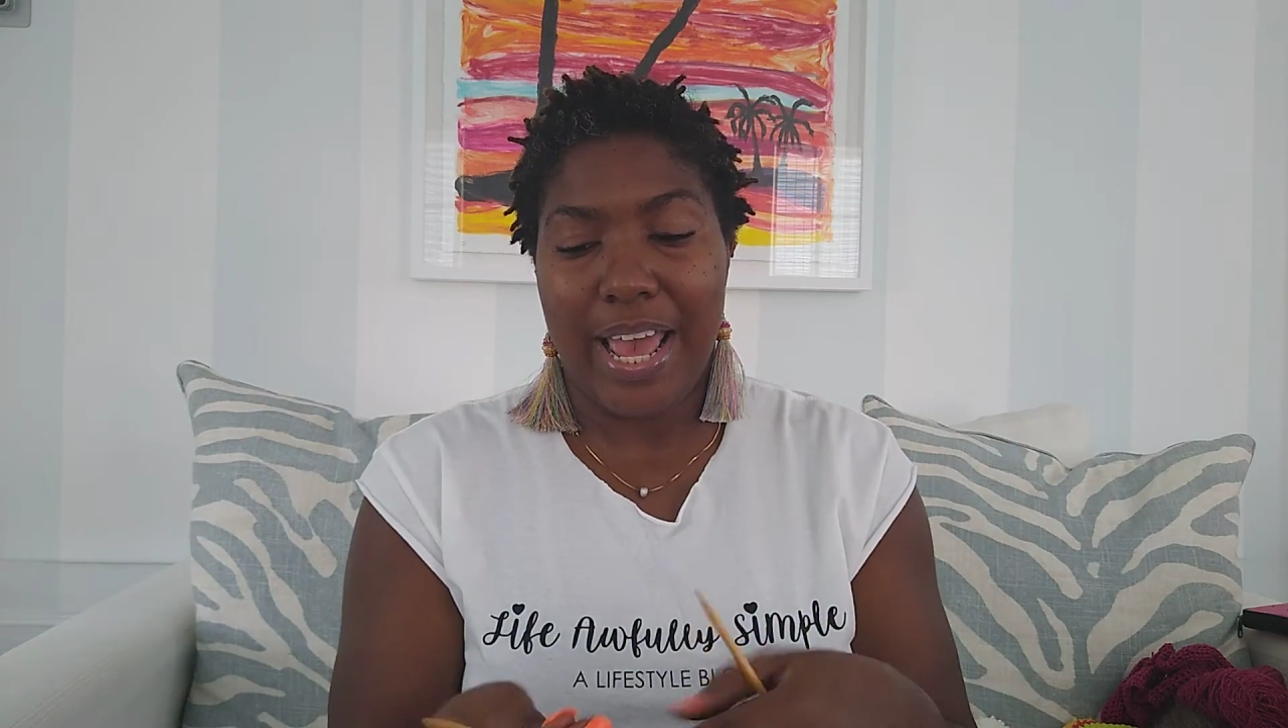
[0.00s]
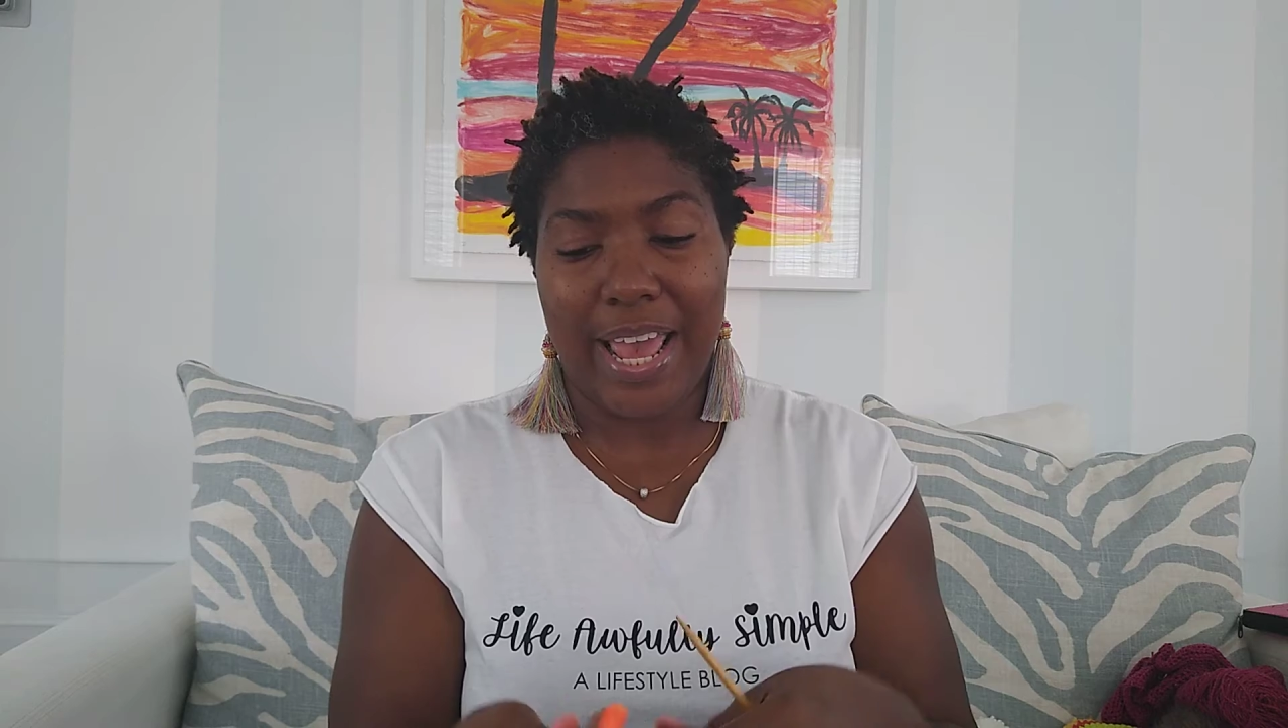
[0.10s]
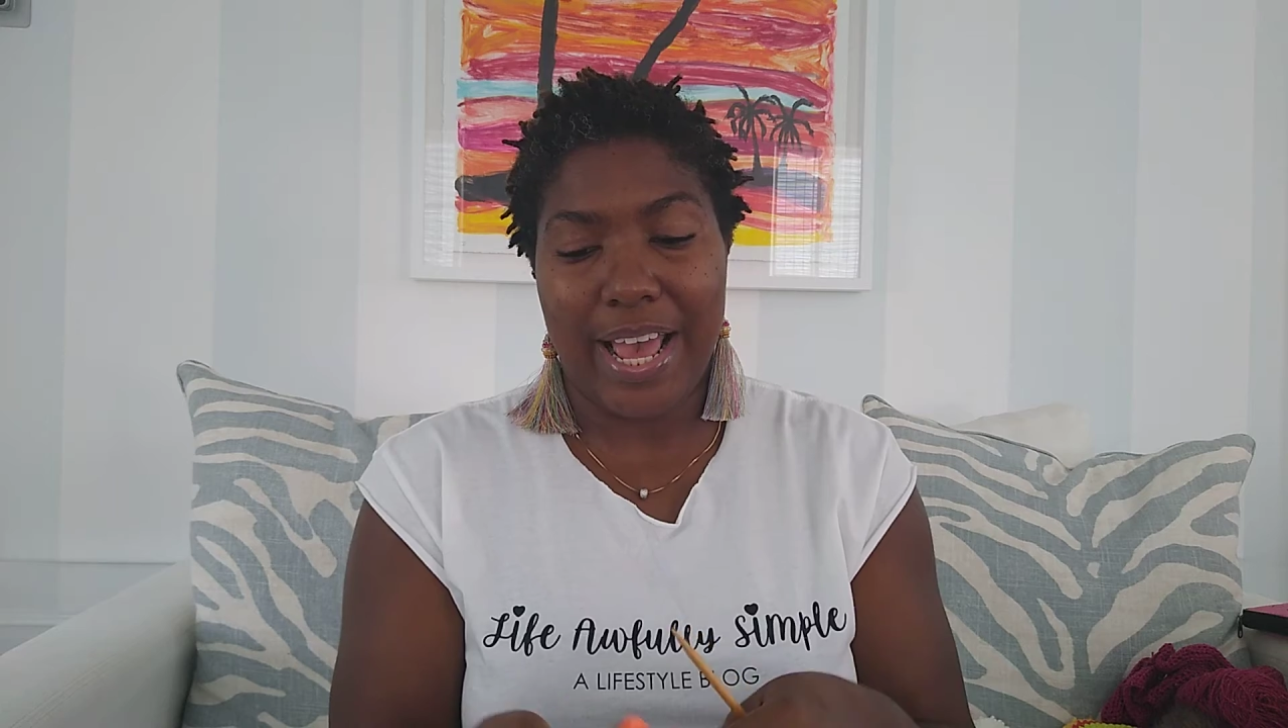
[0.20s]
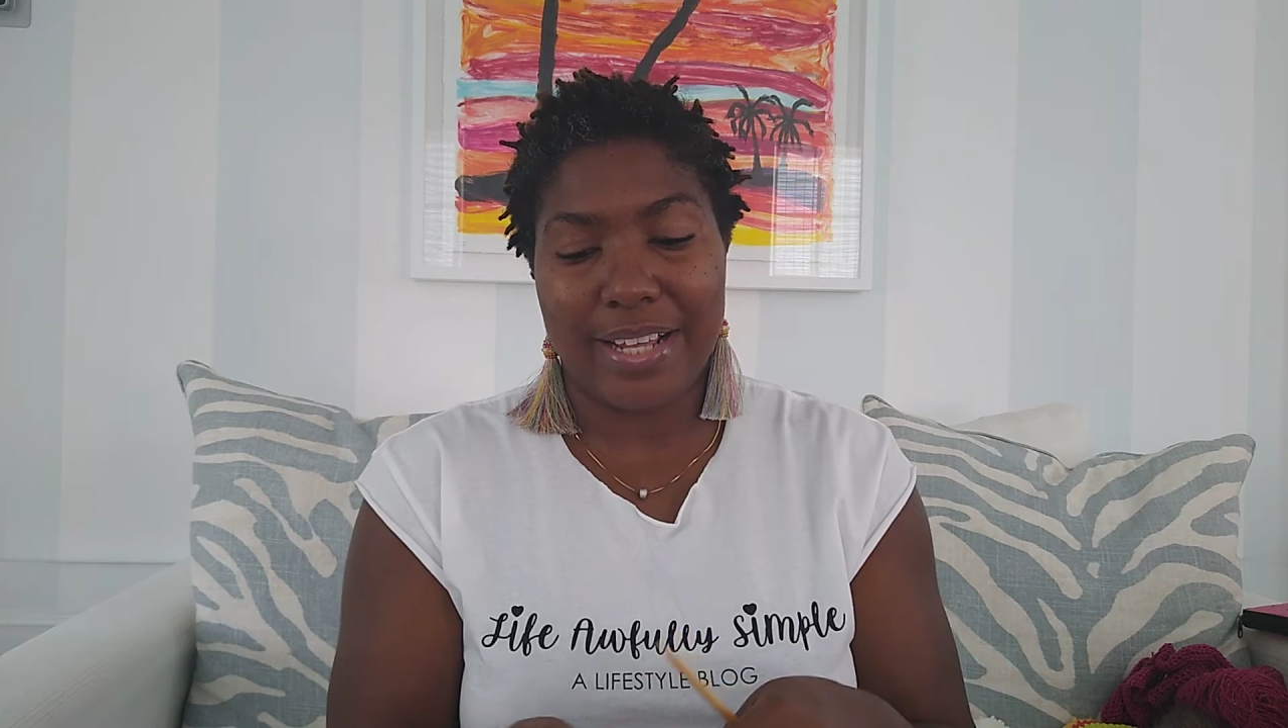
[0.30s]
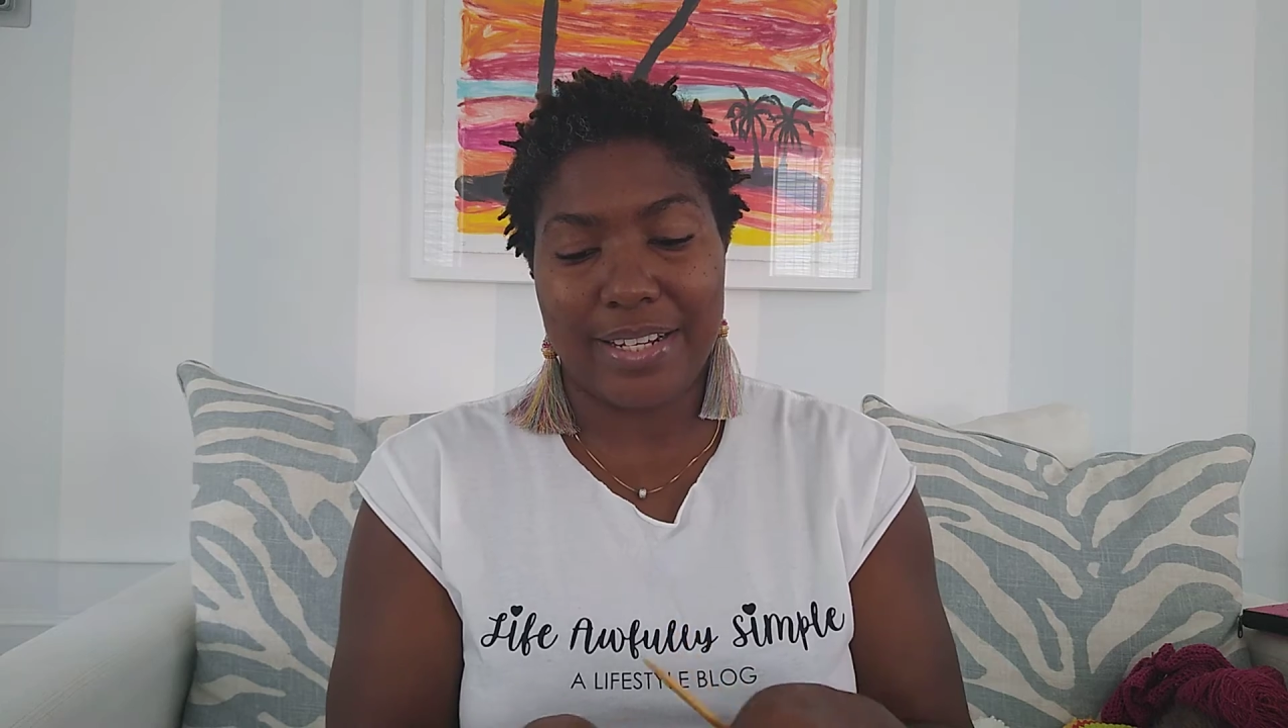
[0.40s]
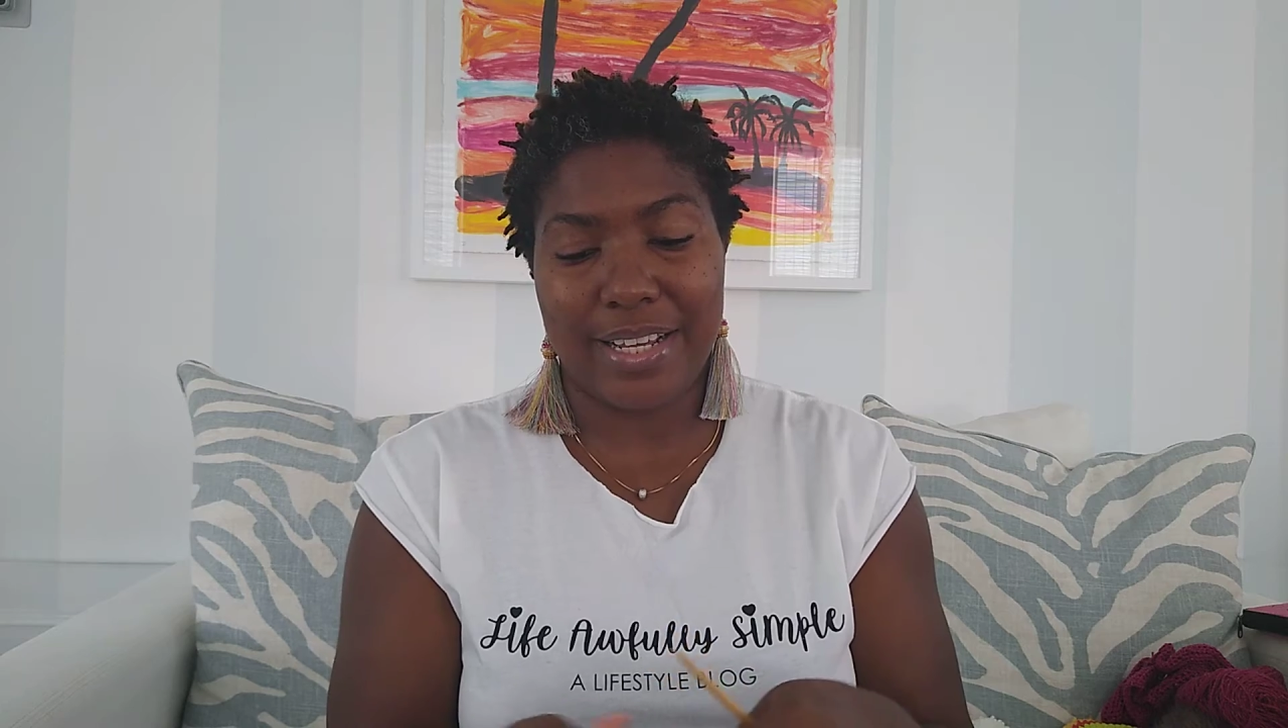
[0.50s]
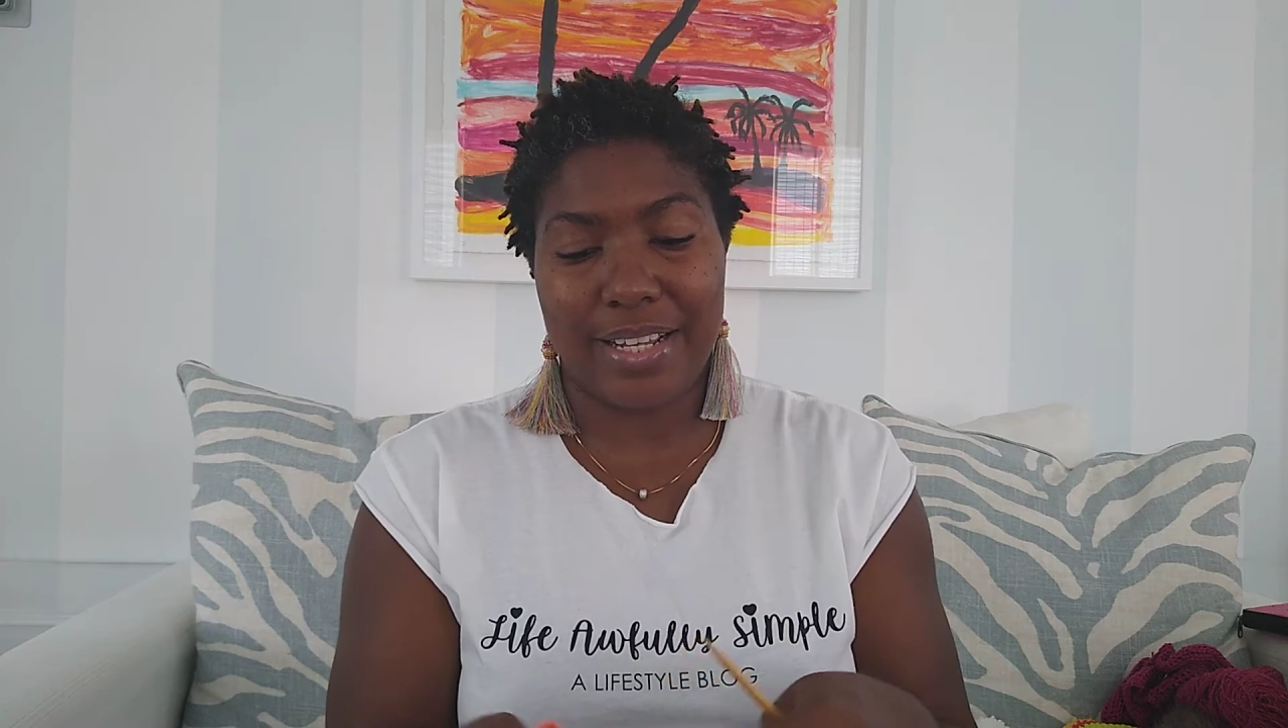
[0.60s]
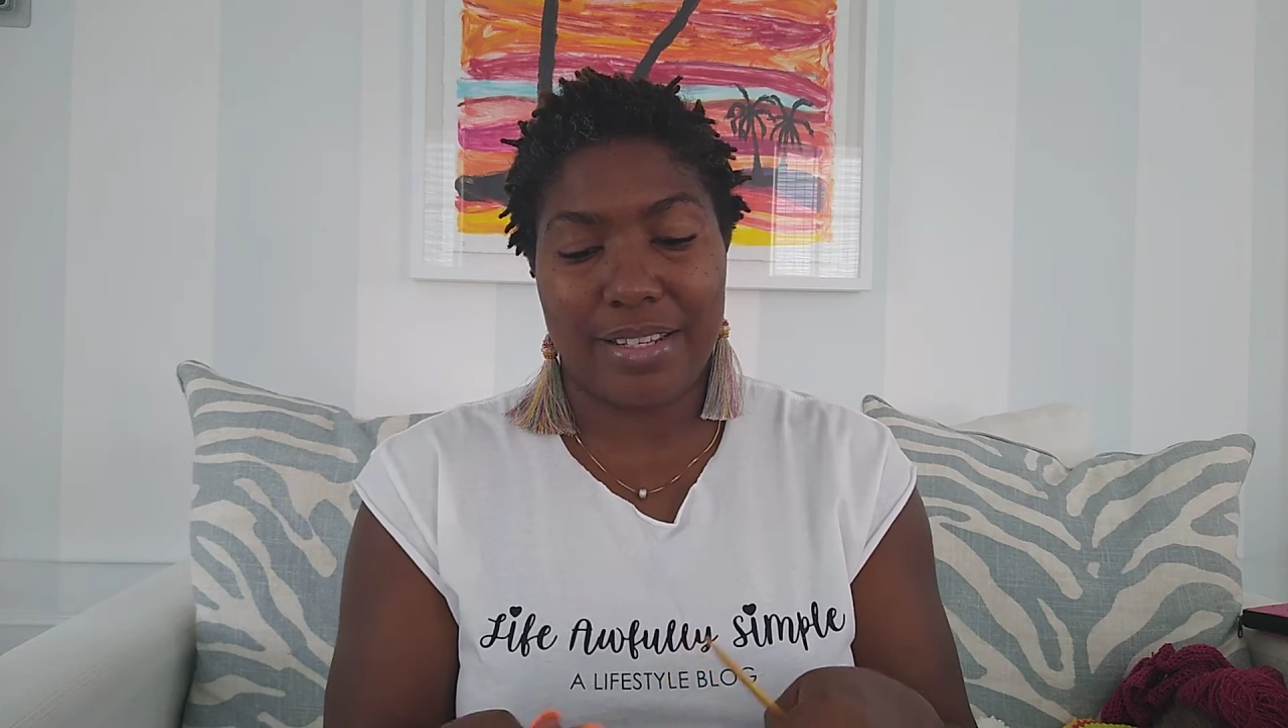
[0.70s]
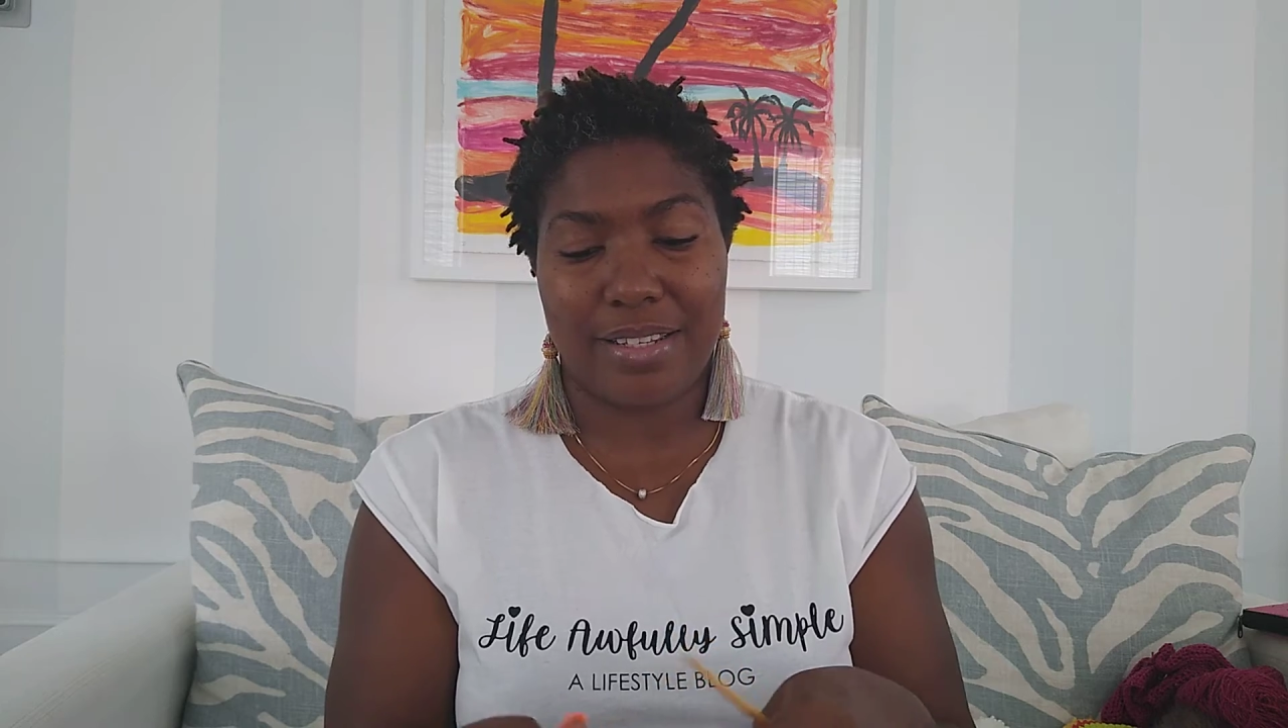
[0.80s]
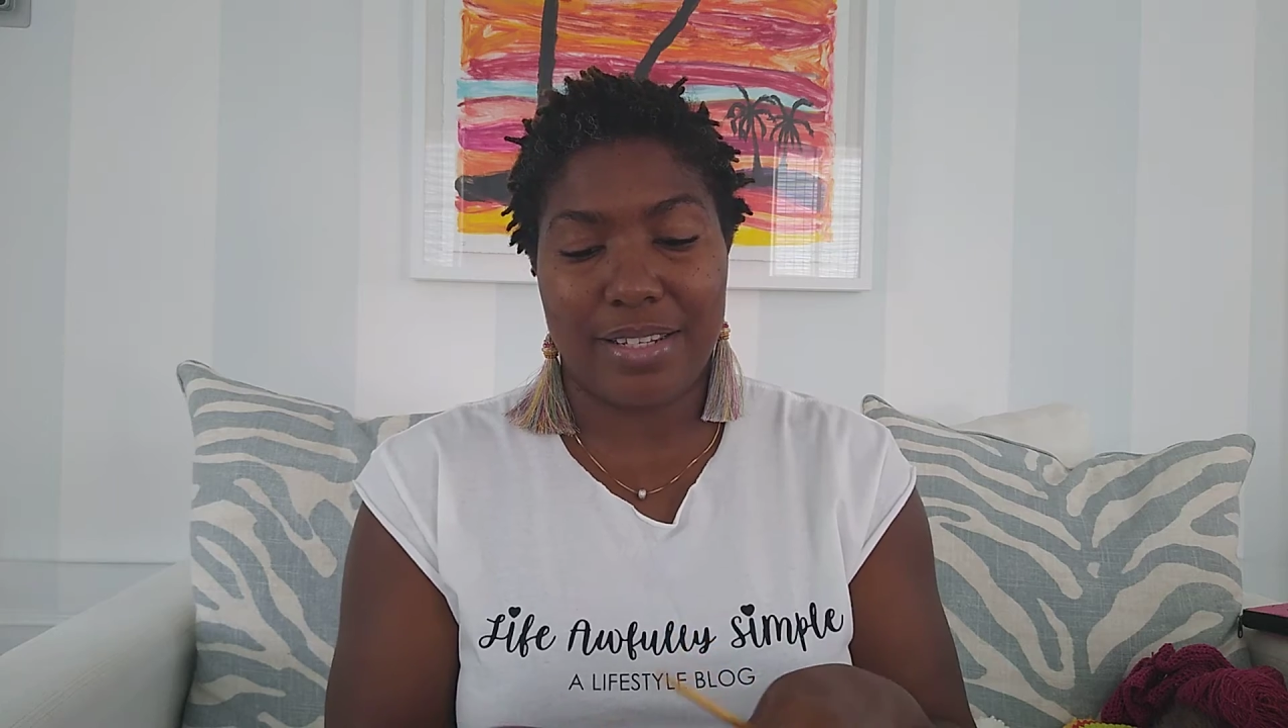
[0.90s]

and it's